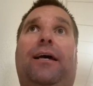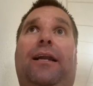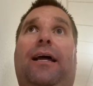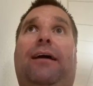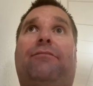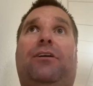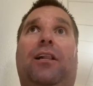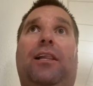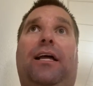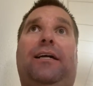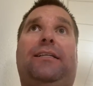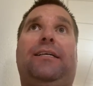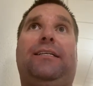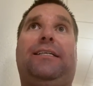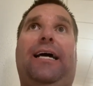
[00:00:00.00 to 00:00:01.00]
that have
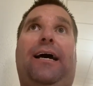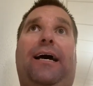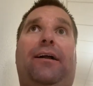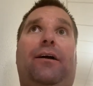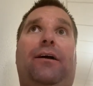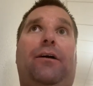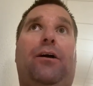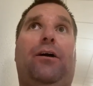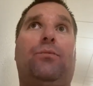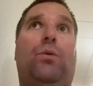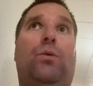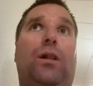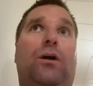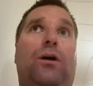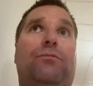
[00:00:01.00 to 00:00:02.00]
collected data on
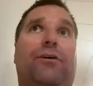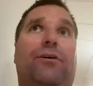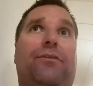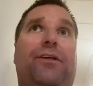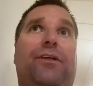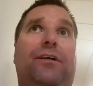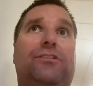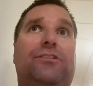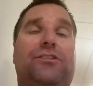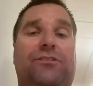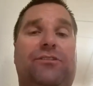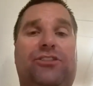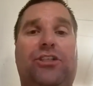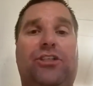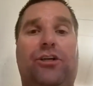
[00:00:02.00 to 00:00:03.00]
well over thousands
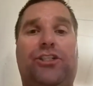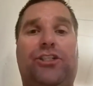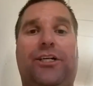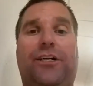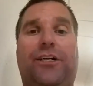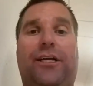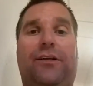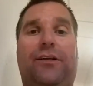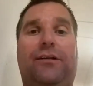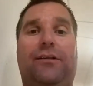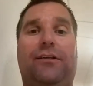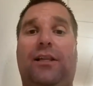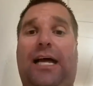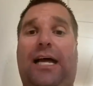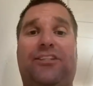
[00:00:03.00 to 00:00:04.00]
of sturgeon in
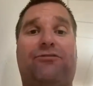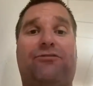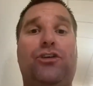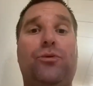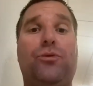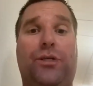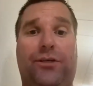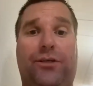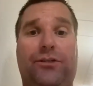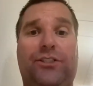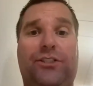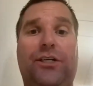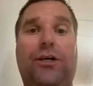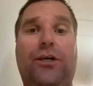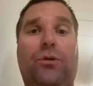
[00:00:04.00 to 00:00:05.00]
the last few
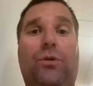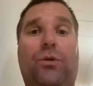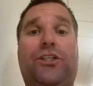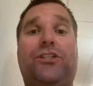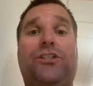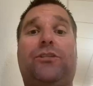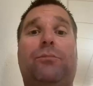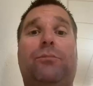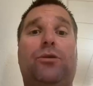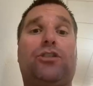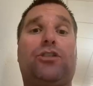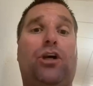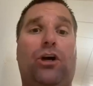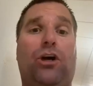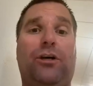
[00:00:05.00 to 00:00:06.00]
years, which is the
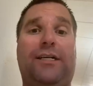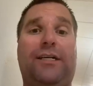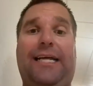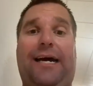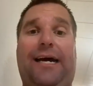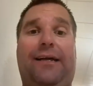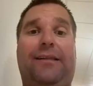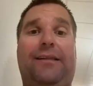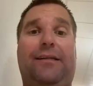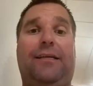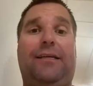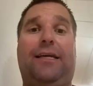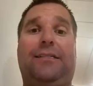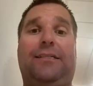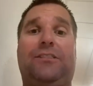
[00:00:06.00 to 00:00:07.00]
most current data that
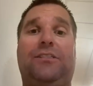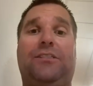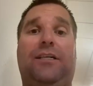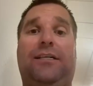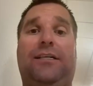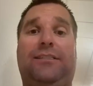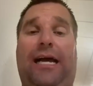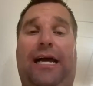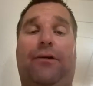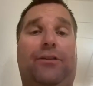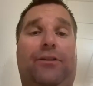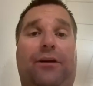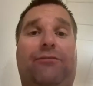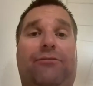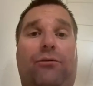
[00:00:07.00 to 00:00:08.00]
is out
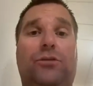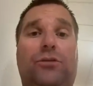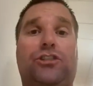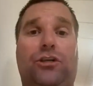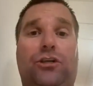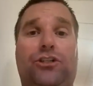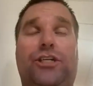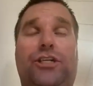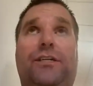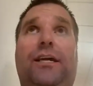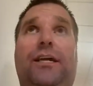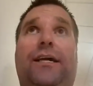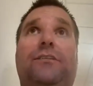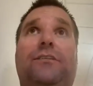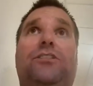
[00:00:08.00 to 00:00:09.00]
there for sturgeon.
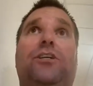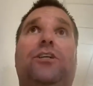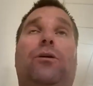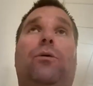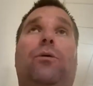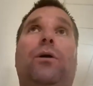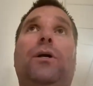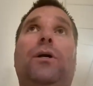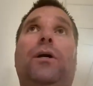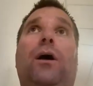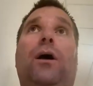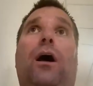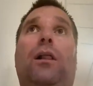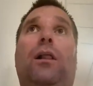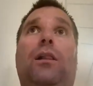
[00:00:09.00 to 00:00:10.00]
And so
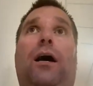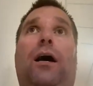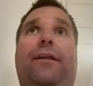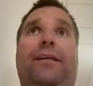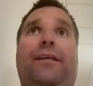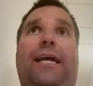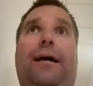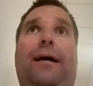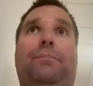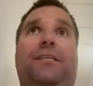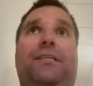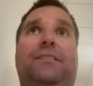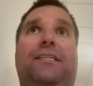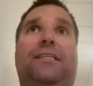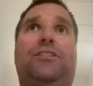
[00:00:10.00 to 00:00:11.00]
a lot of the
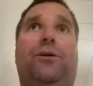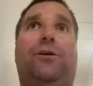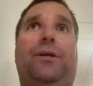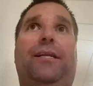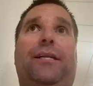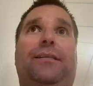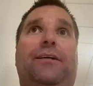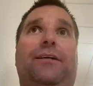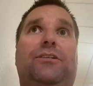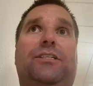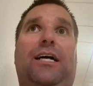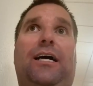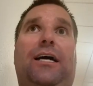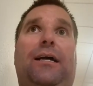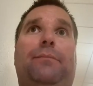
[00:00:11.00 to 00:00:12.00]
captains had donated their
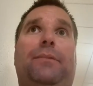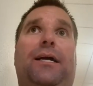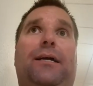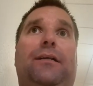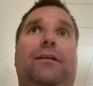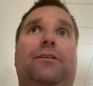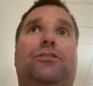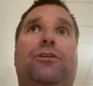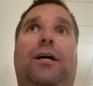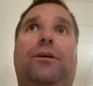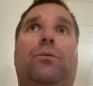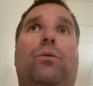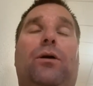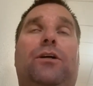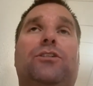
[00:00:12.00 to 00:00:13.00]
time and tried
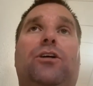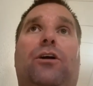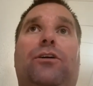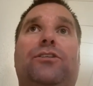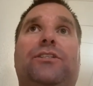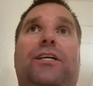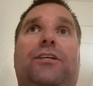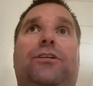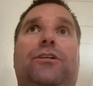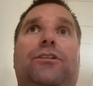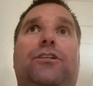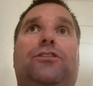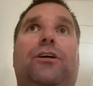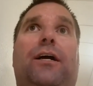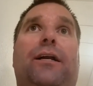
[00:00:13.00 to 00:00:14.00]
to work as hard as they
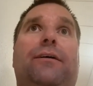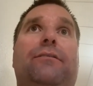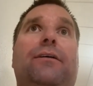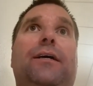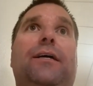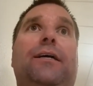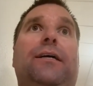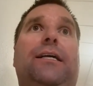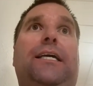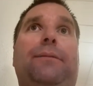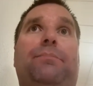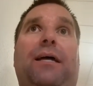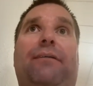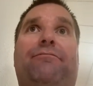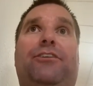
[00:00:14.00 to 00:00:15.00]
could to try to
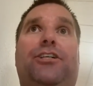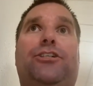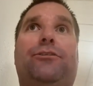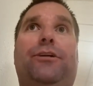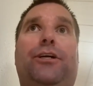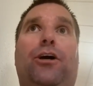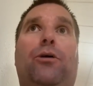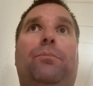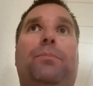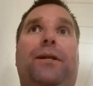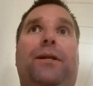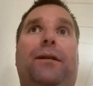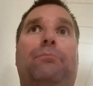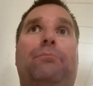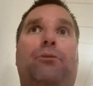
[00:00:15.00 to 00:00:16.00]
keep that fishery
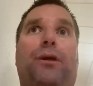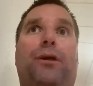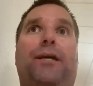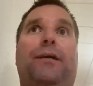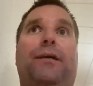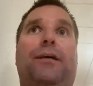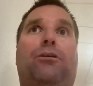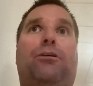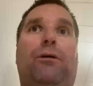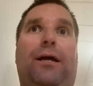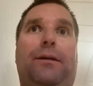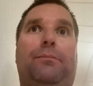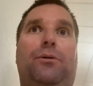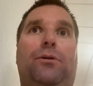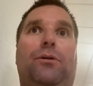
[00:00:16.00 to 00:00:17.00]
open and bring
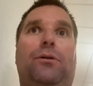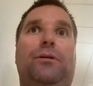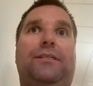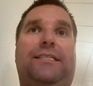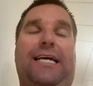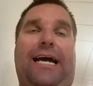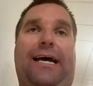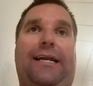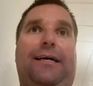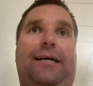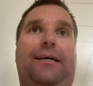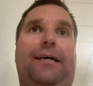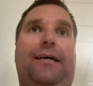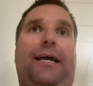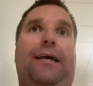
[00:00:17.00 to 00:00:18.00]
credible
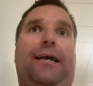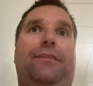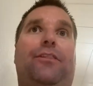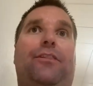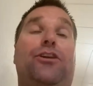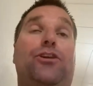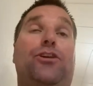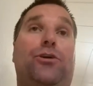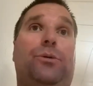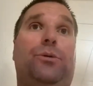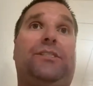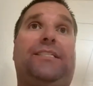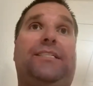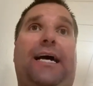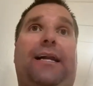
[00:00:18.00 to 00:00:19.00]
data and the
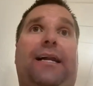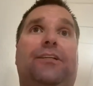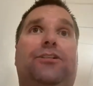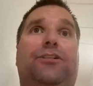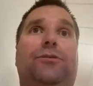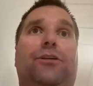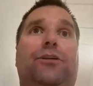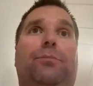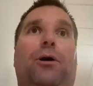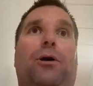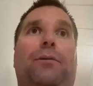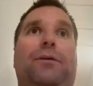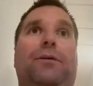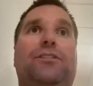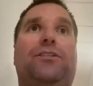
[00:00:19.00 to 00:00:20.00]
newest data to the
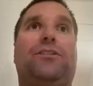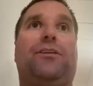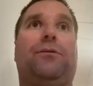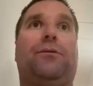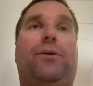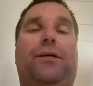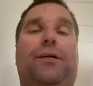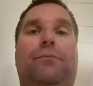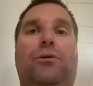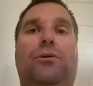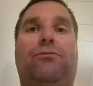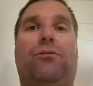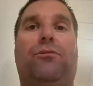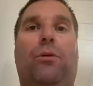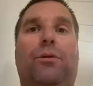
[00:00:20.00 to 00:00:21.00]
department so that we can
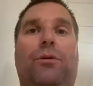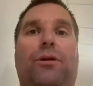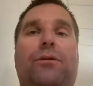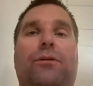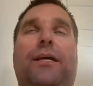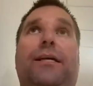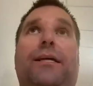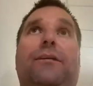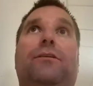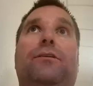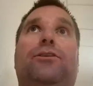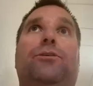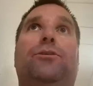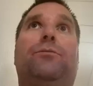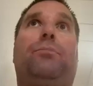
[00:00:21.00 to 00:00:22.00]
move forward
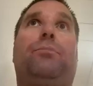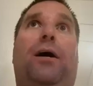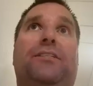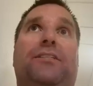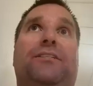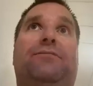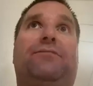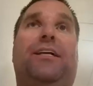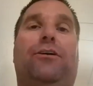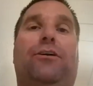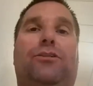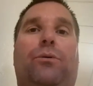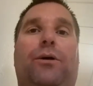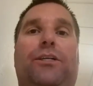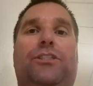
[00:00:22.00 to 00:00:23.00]
into positive
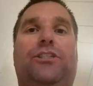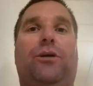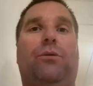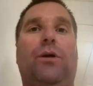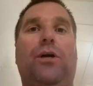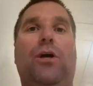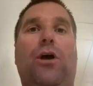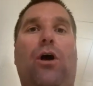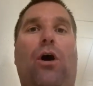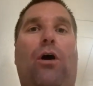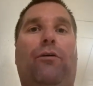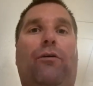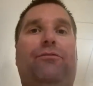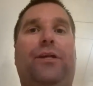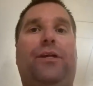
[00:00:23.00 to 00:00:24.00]
territory. So
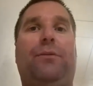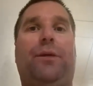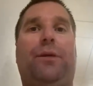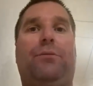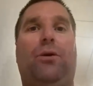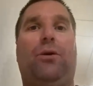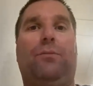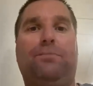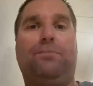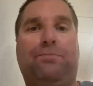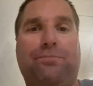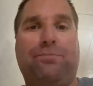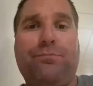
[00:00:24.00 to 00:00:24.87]
hopefully we will